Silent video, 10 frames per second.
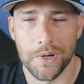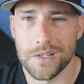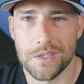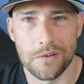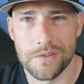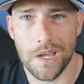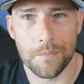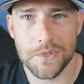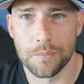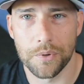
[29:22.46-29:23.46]
but it's Thursday.
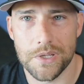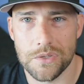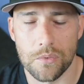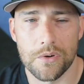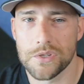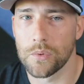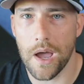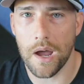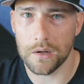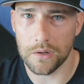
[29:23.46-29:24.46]
I'm still pretty sore. So we're
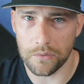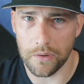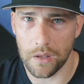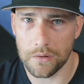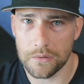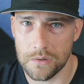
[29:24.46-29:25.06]
not going to do that.